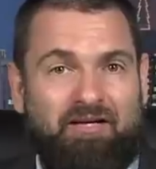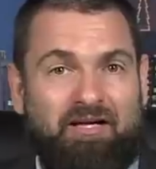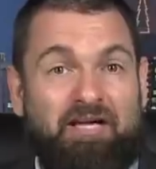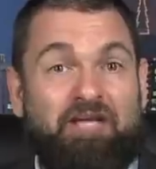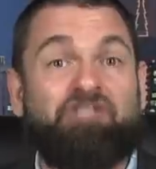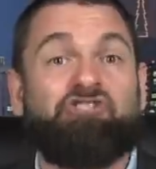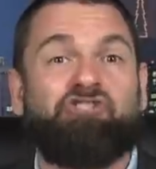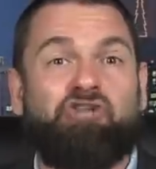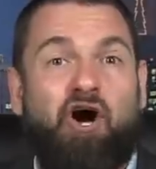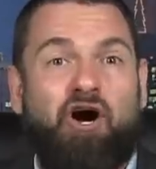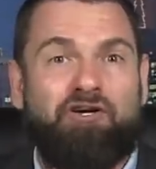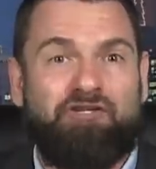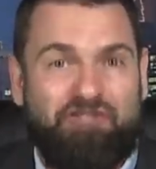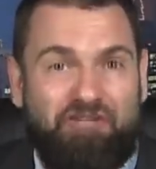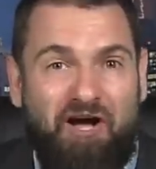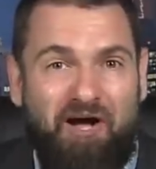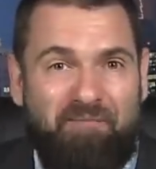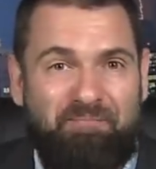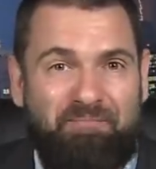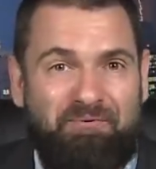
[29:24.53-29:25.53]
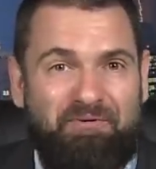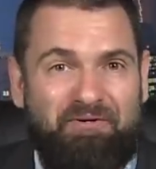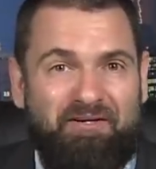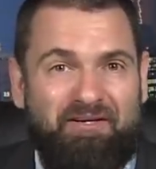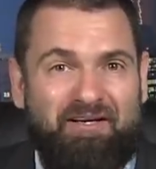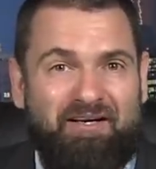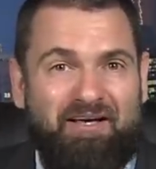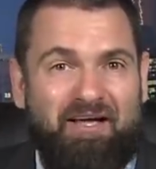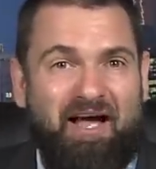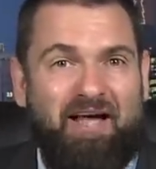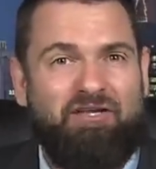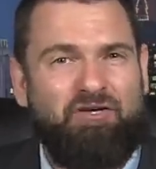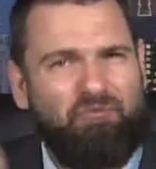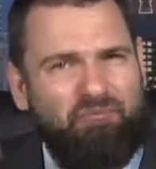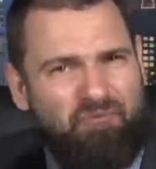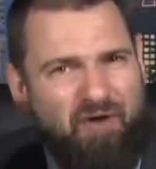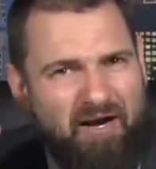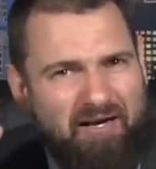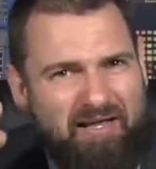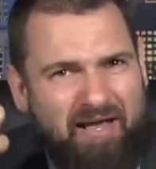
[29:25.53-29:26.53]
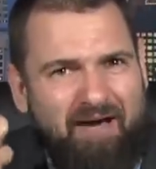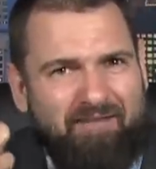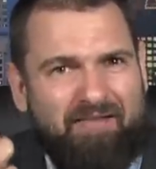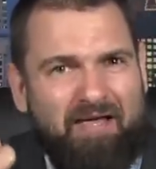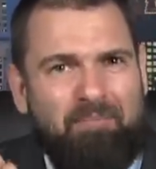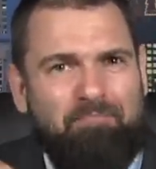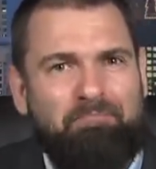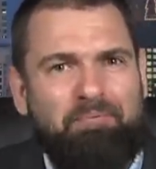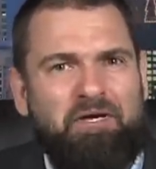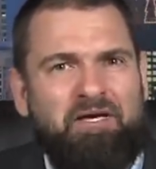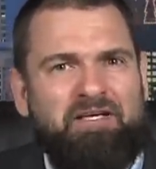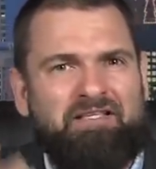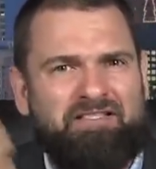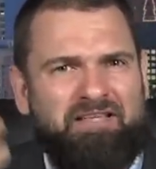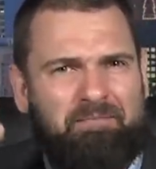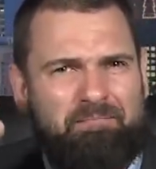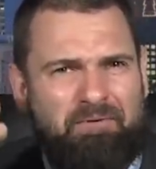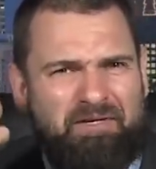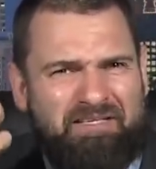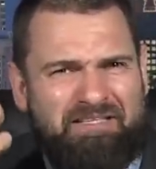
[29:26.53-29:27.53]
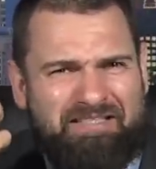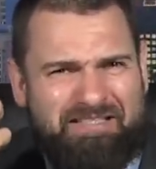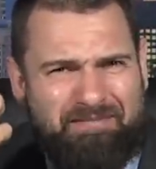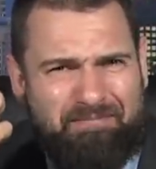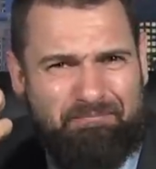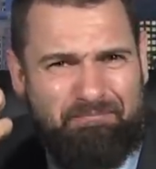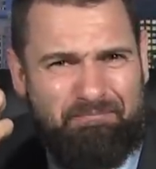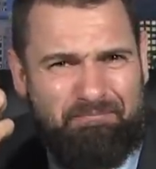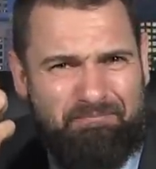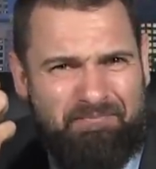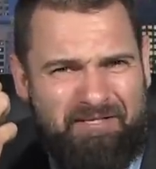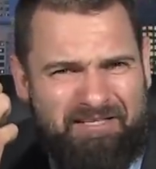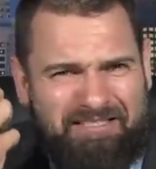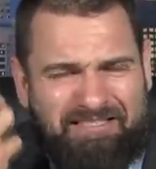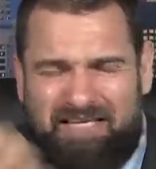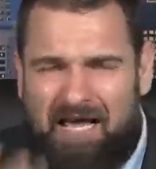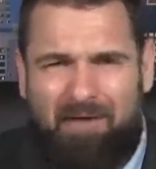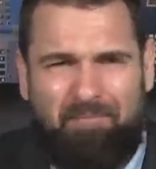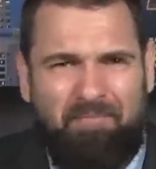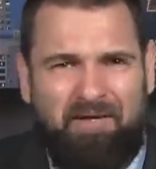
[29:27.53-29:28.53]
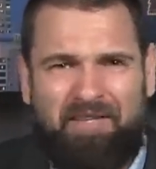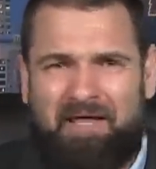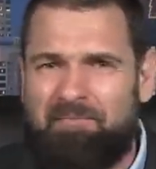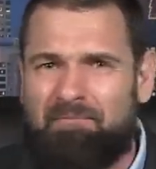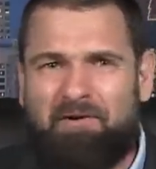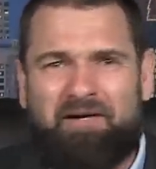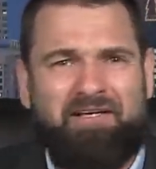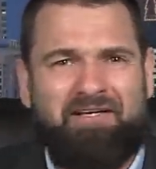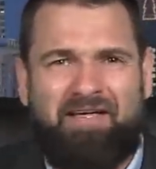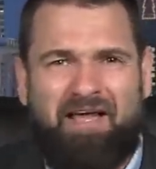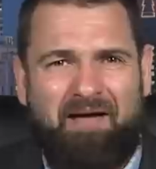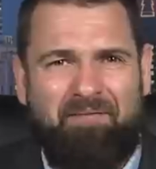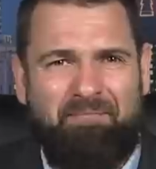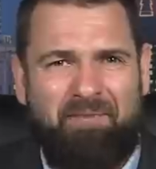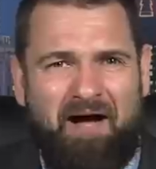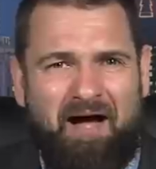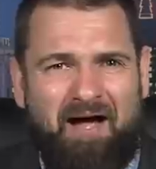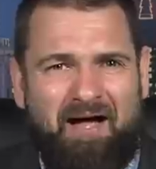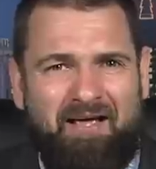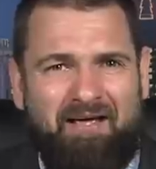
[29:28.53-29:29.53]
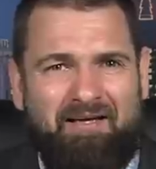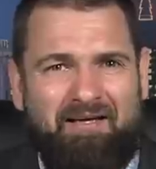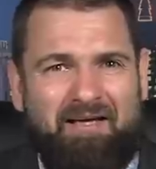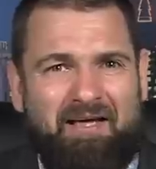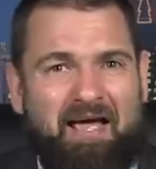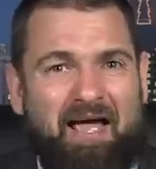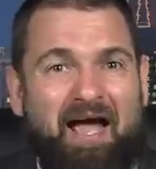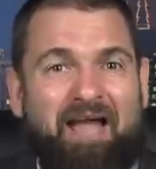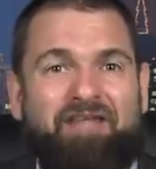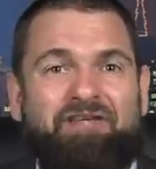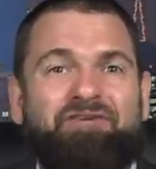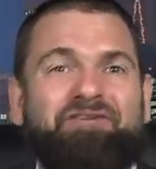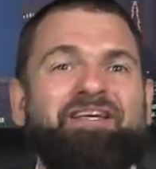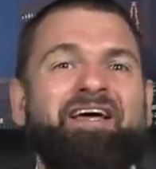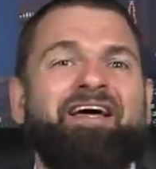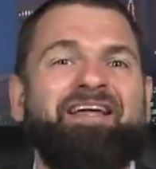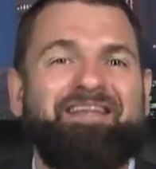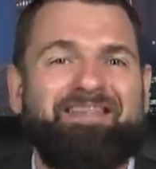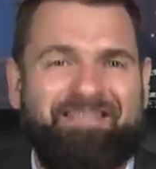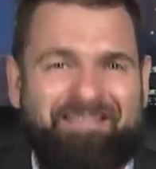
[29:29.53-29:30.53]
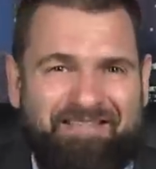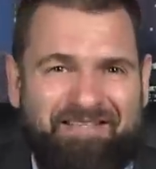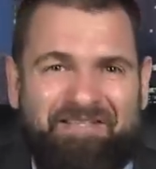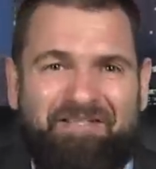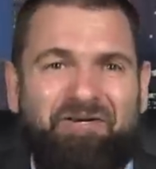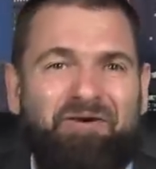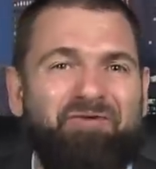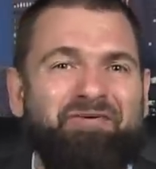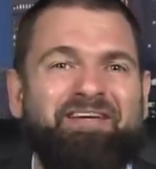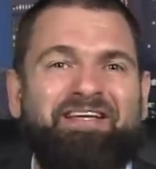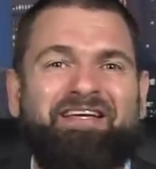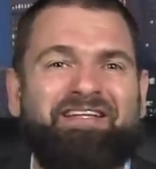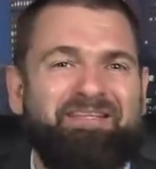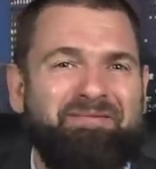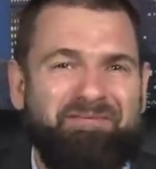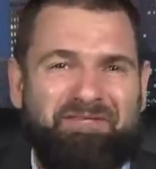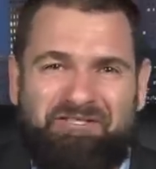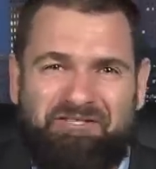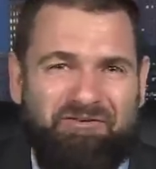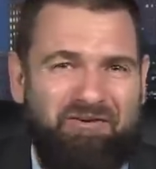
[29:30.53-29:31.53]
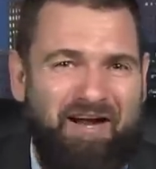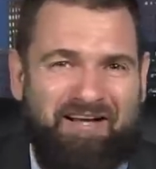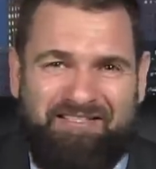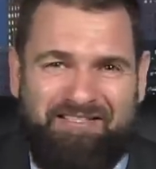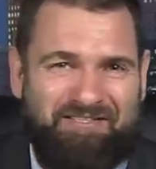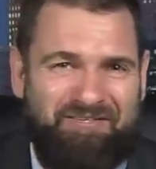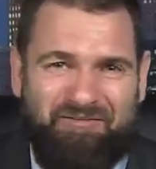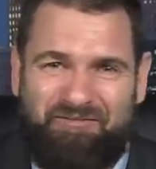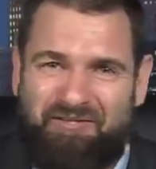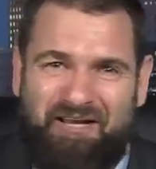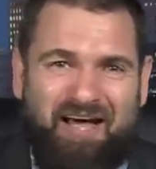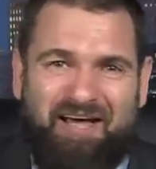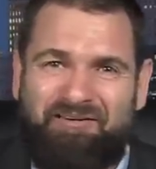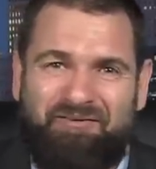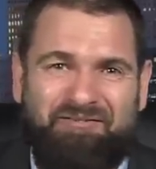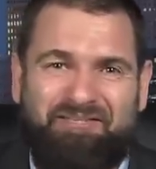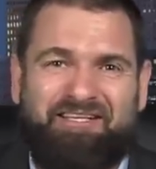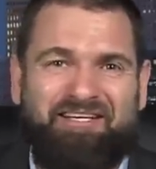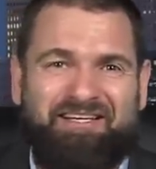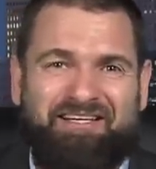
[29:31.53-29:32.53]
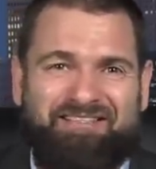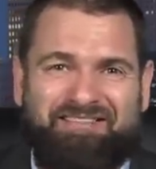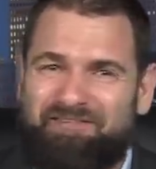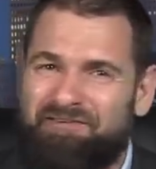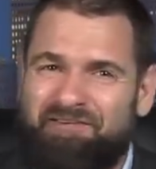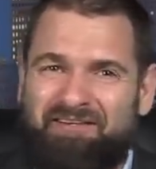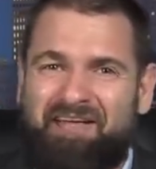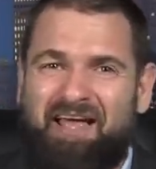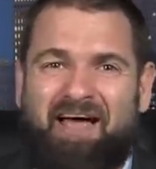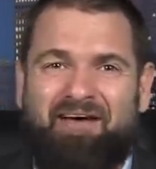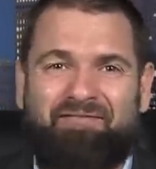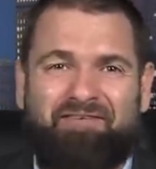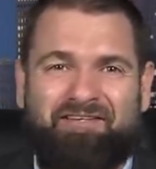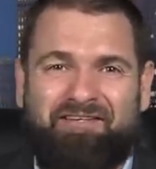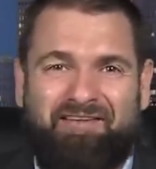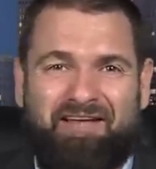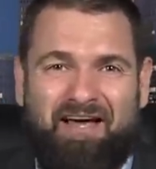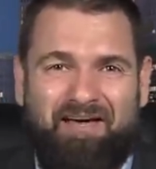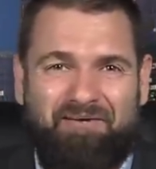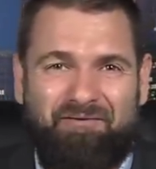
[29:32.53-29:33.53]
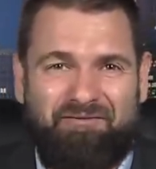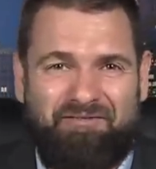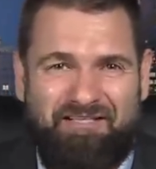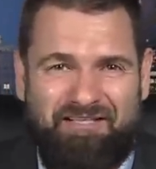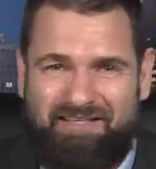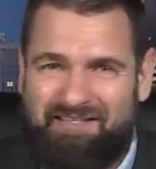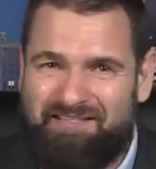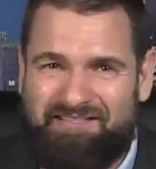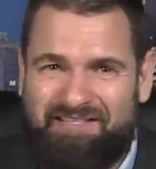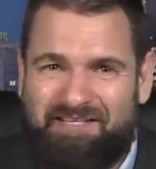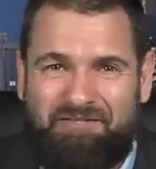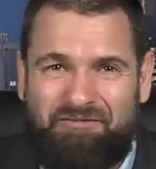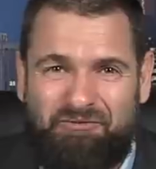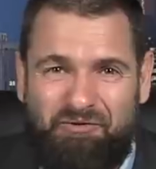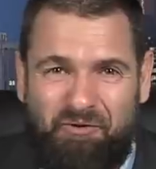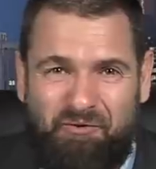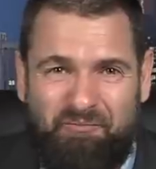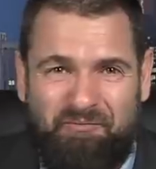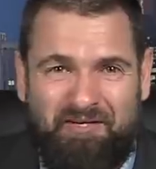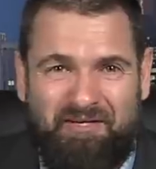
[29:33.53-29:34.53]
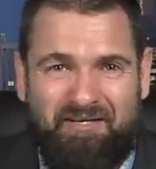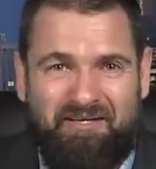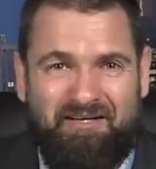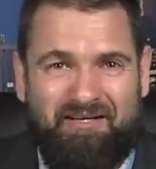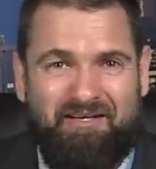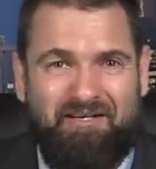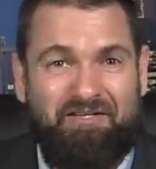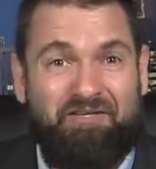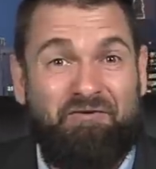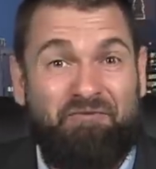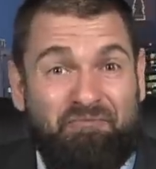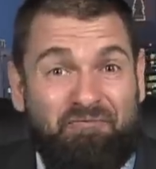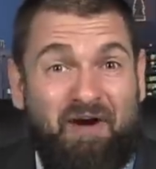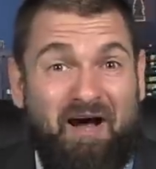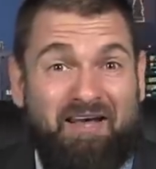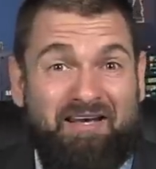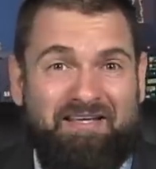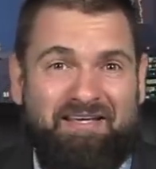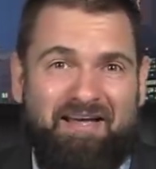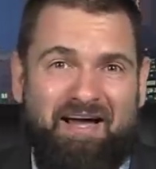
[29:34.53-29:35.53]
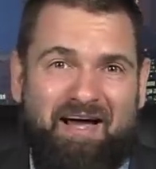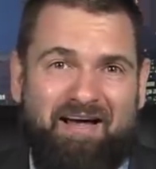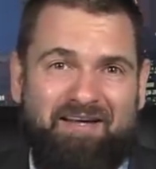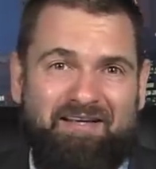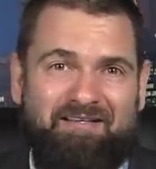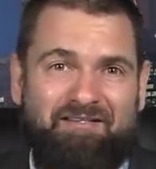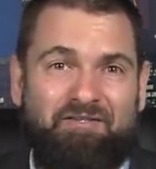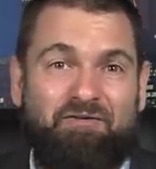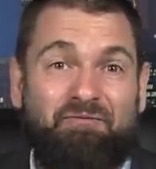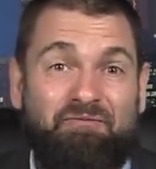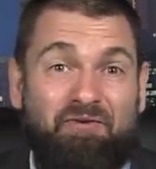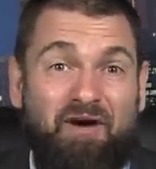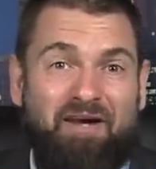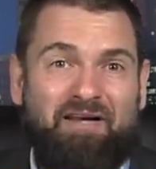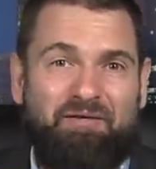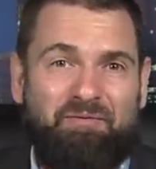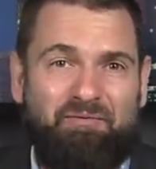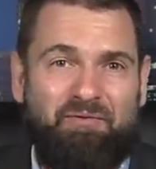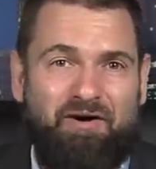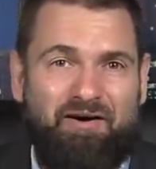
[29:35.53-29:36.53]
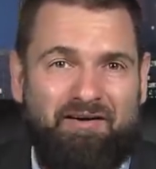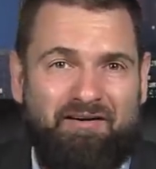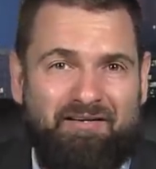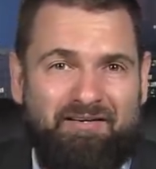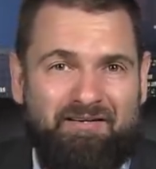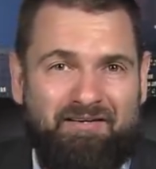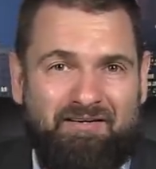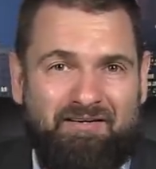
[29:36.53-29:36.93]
is charged up, and you finally have that peace and contentment that money can't buy. And you don't need to be scratching those lotto tickets or having the lotto ticket syndrome. You finally got it. You finally won.